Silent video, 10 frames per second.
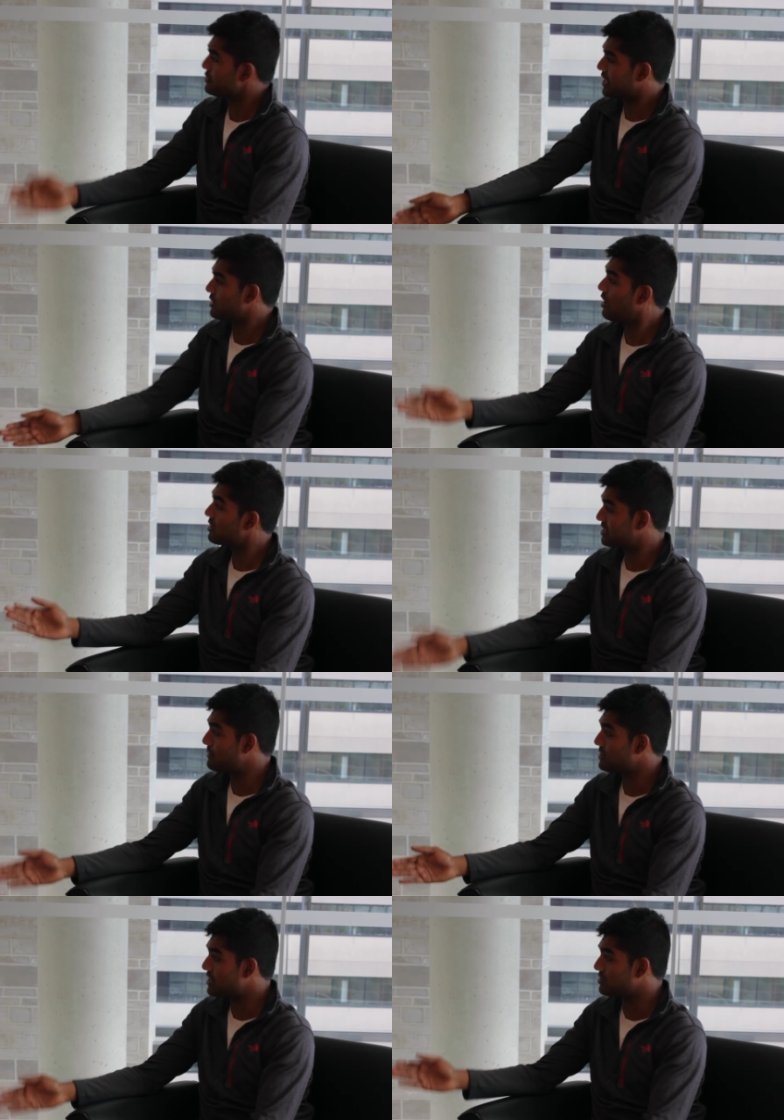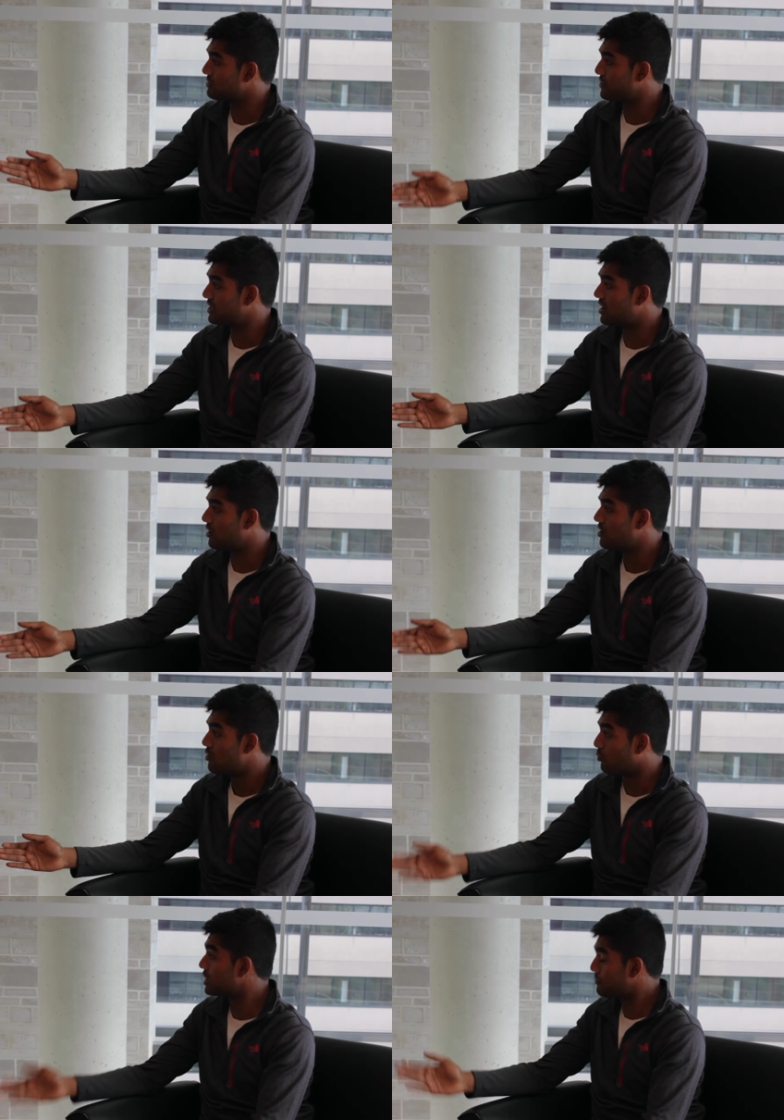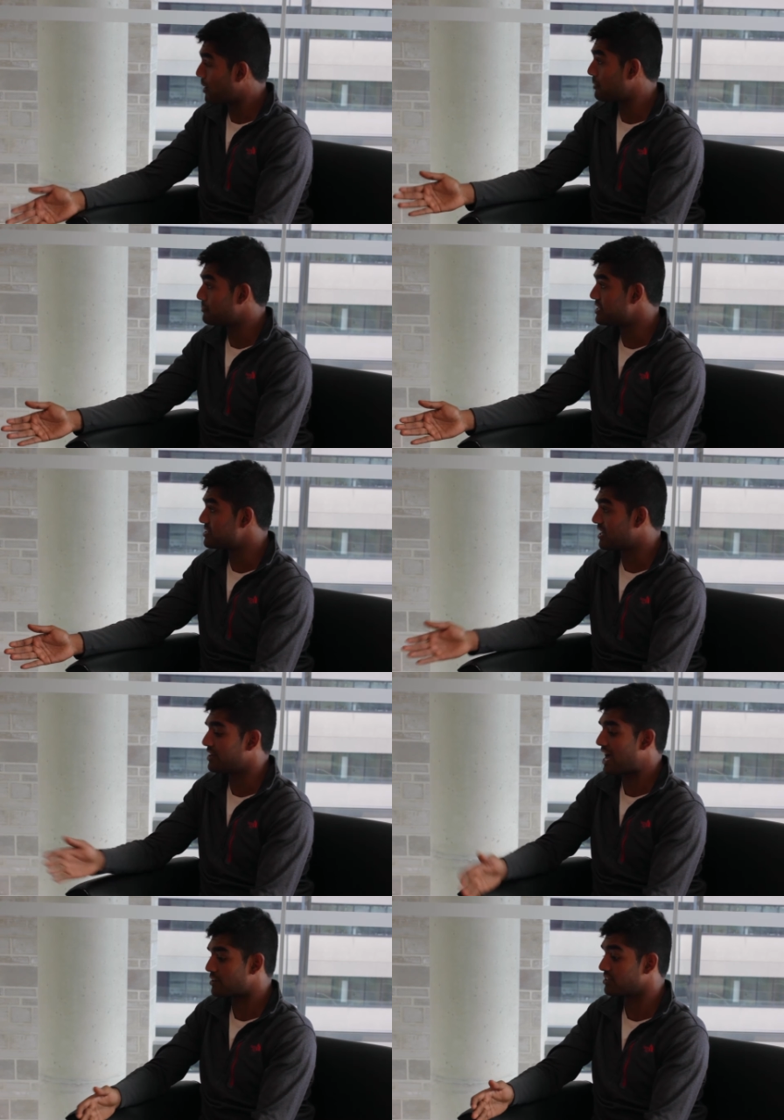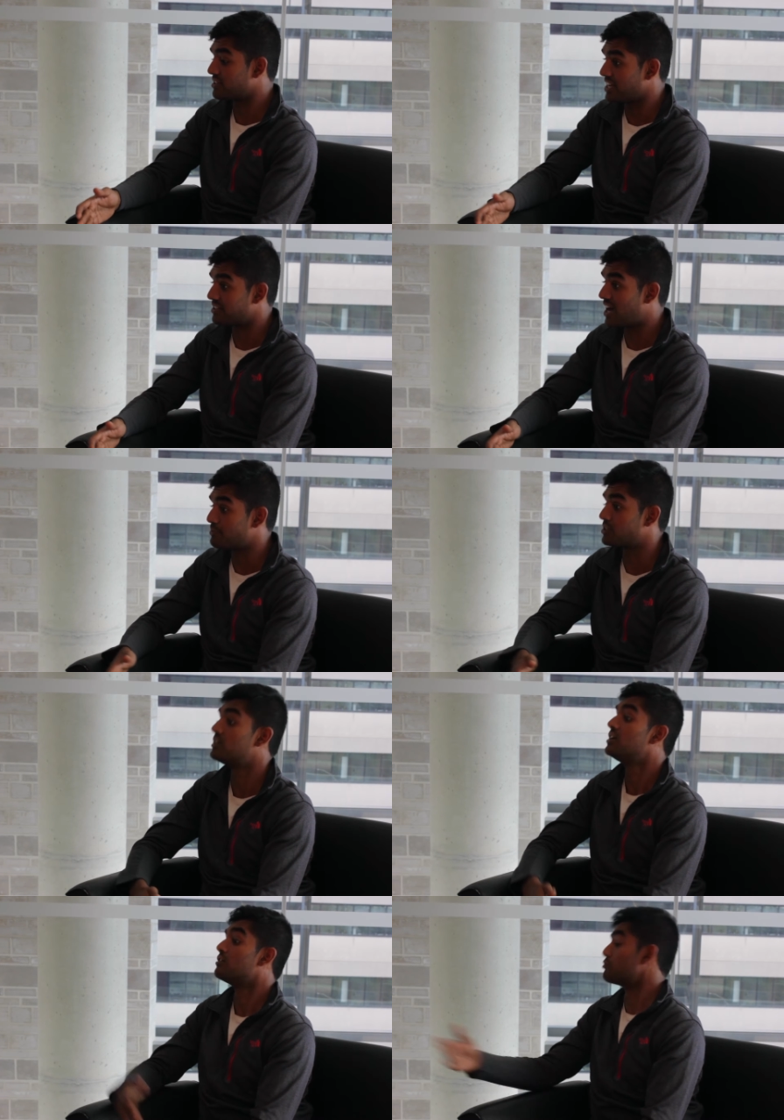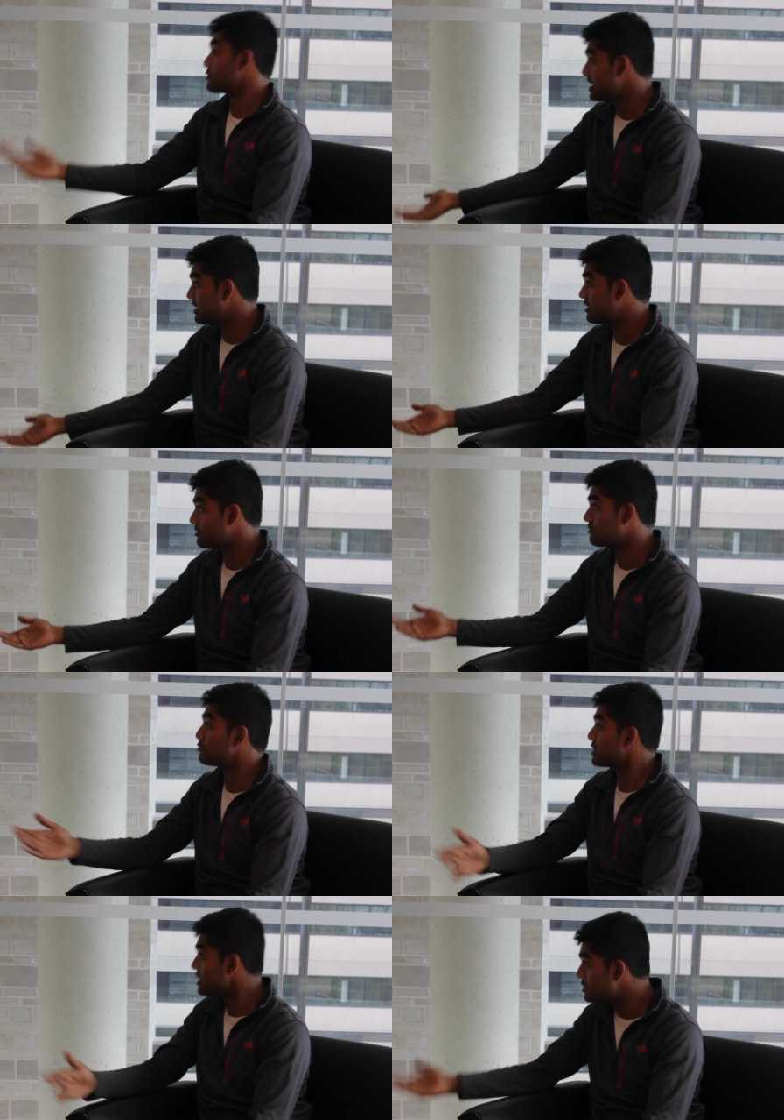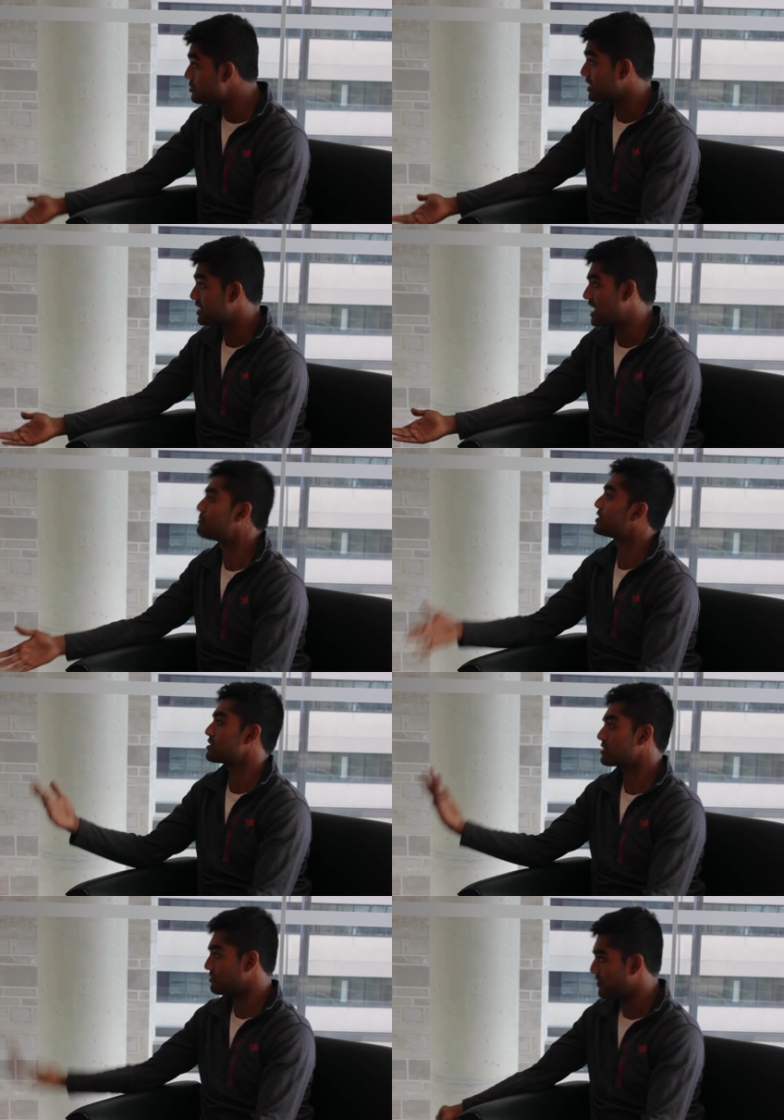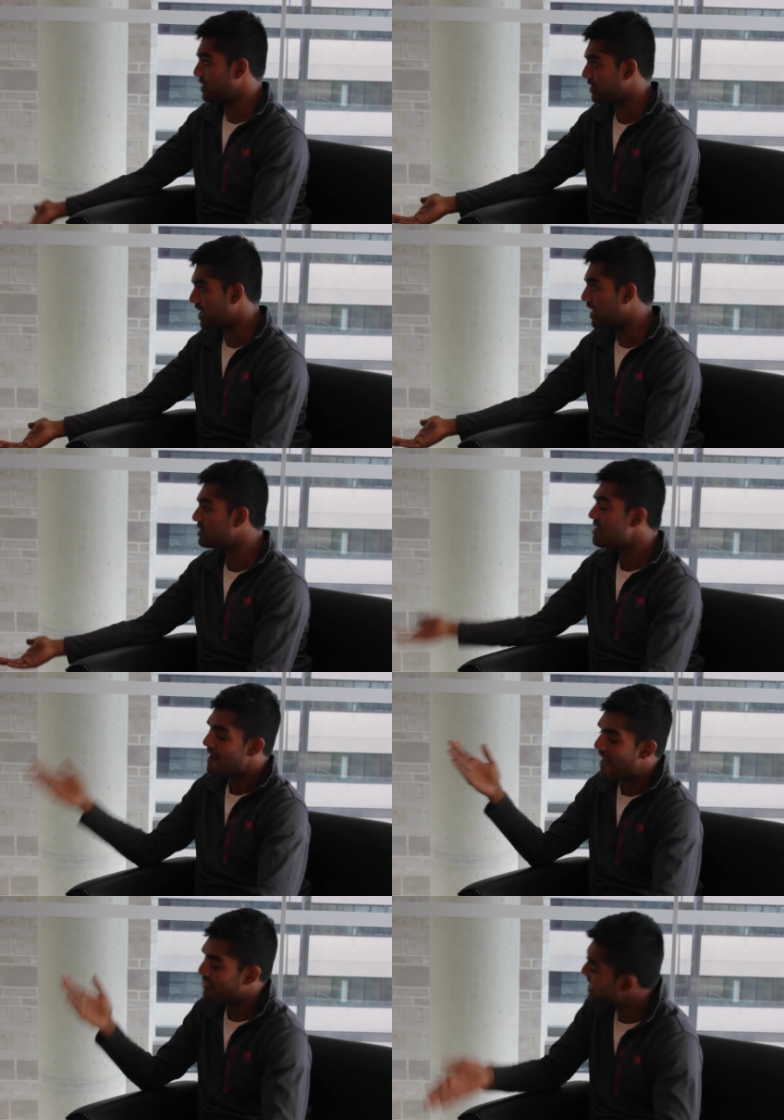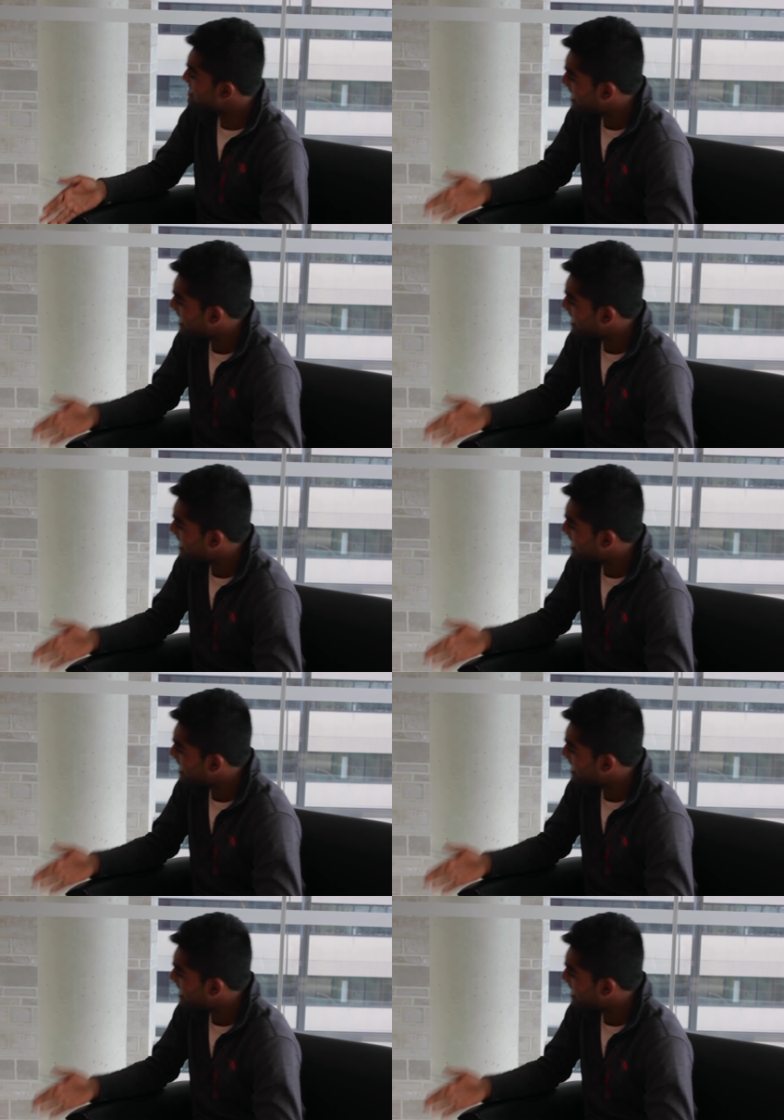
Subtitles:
would take a long time to actually figure out where the problem is and then actually take time to redo it and potentially fail again. And that's